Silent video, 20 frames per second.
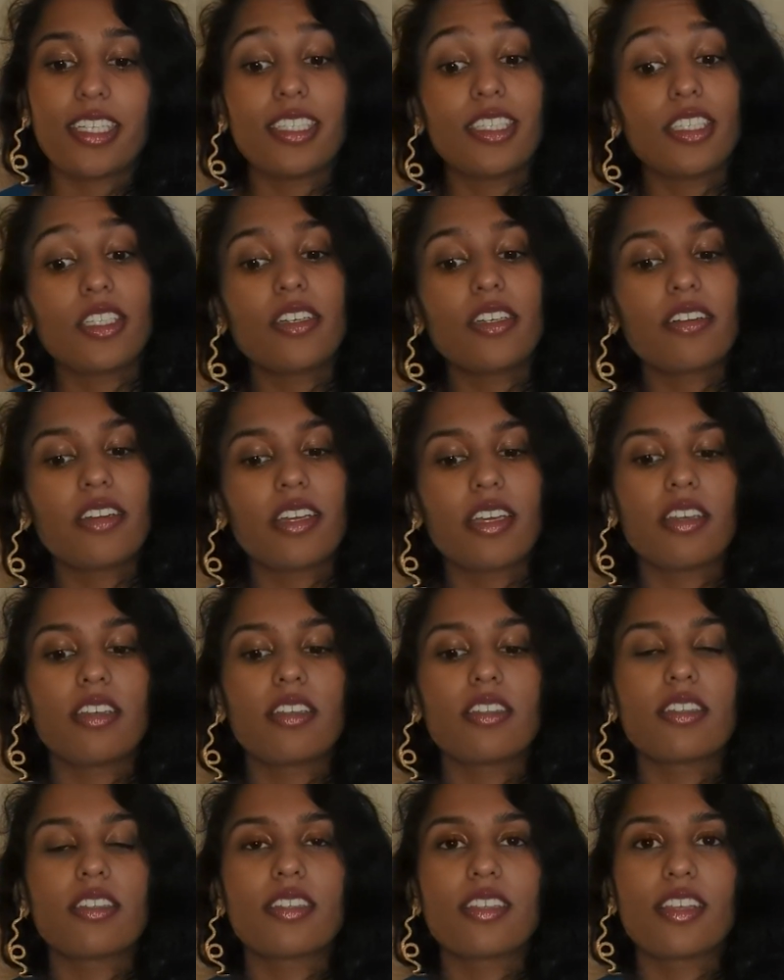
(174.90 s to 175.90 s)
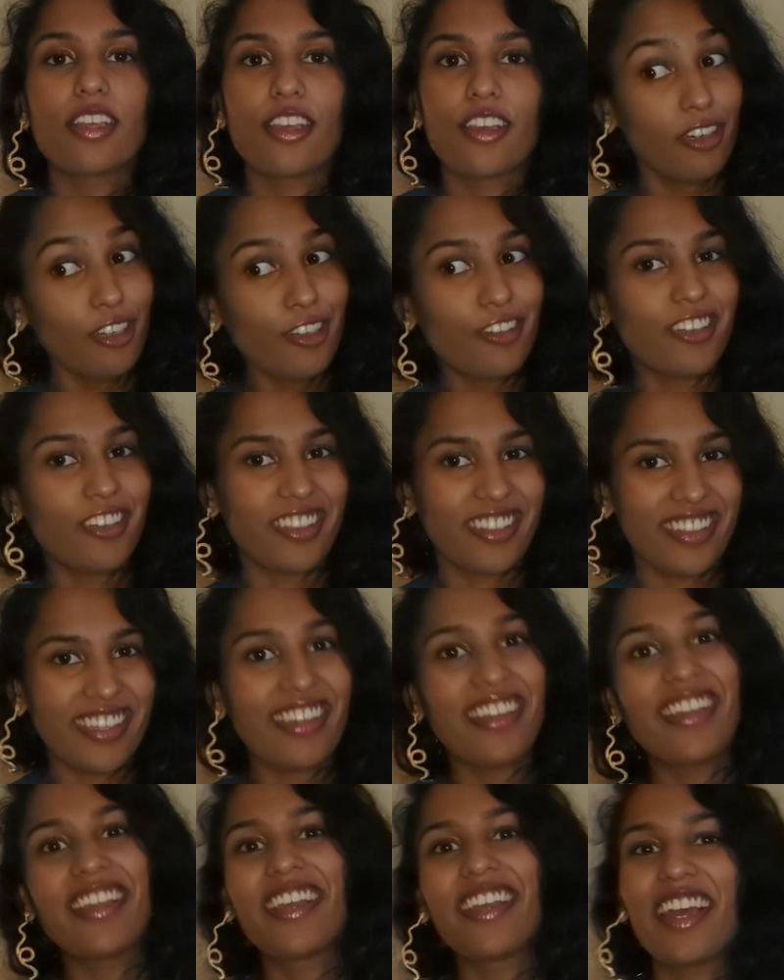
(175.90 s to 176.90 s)
idea is
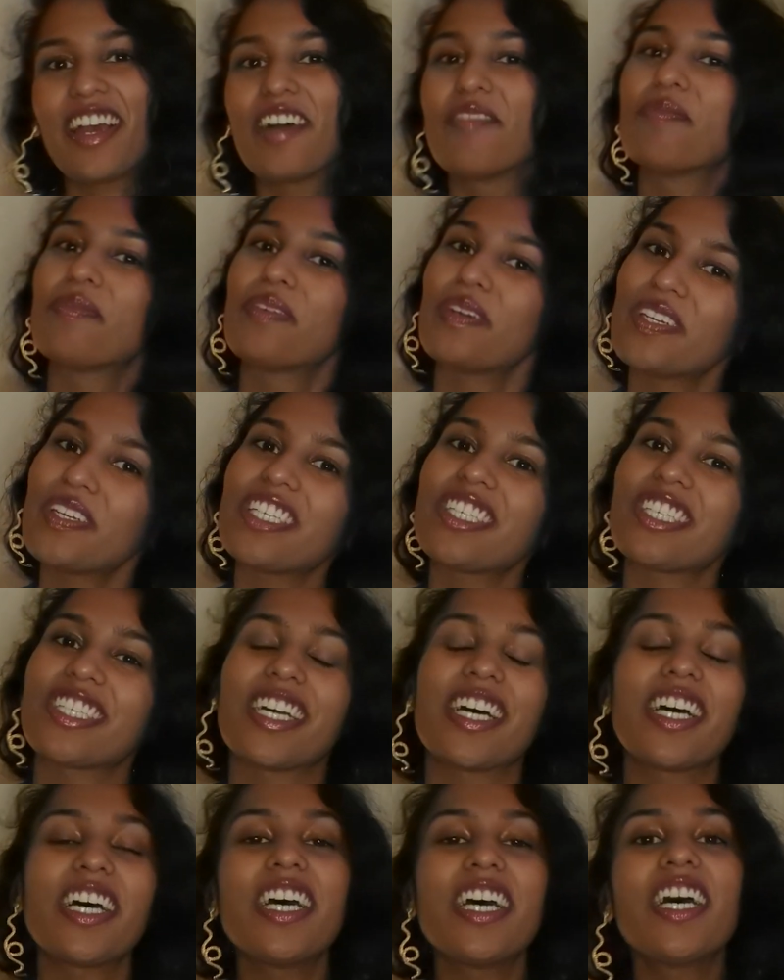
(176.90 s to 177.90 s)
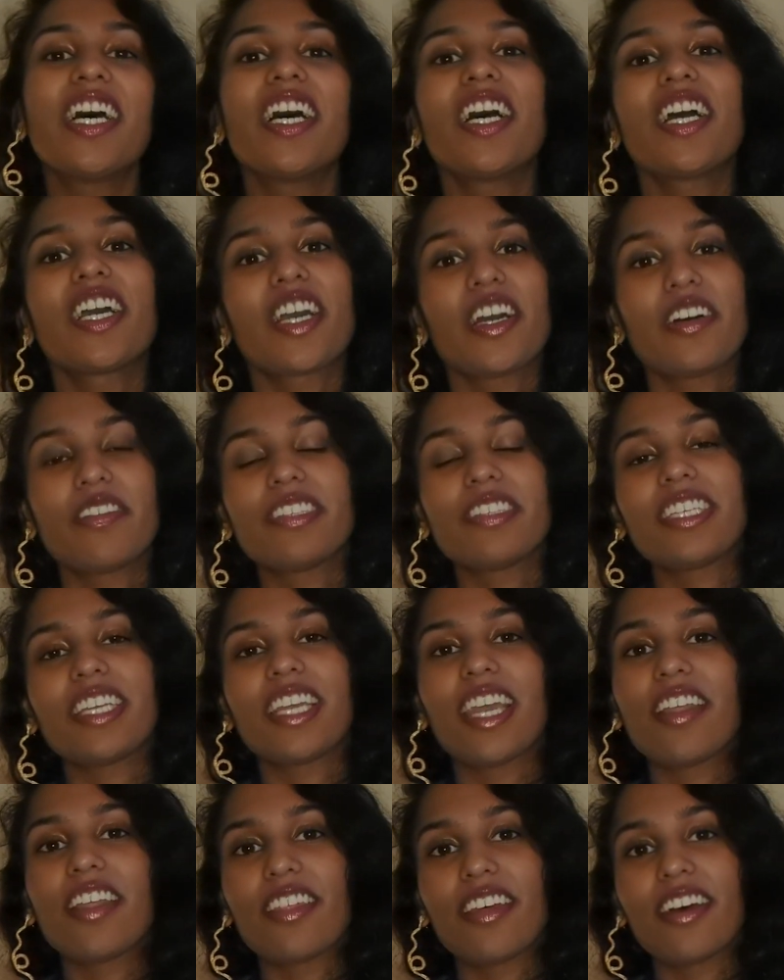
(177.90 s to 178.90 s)
Prakriti and Purusha come
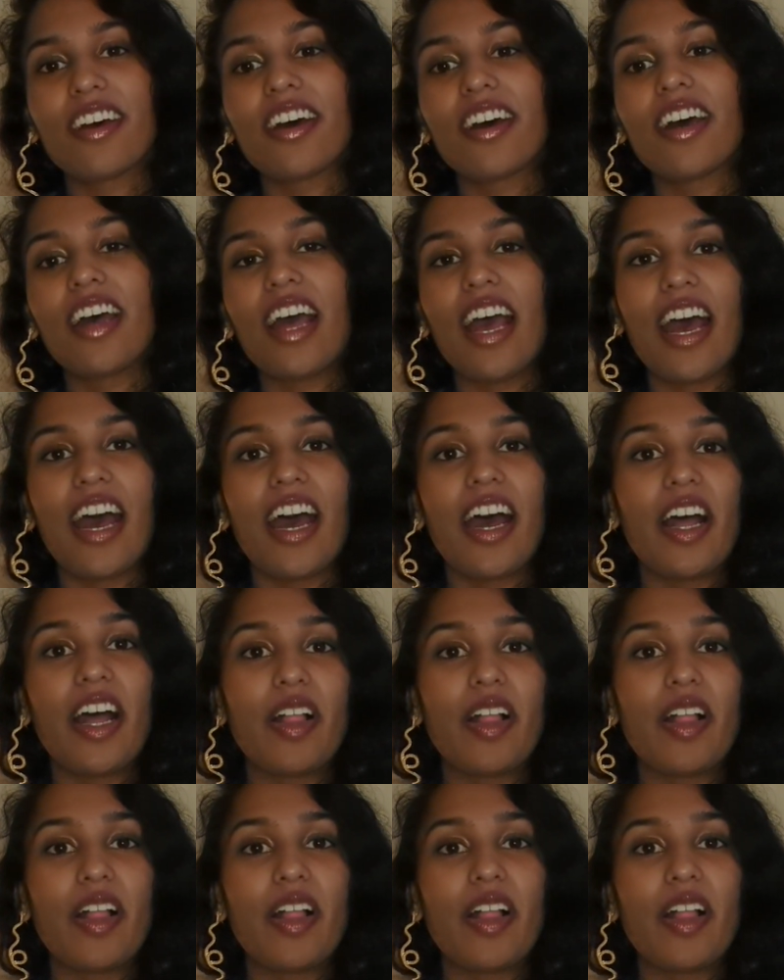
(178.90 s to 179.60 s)
together and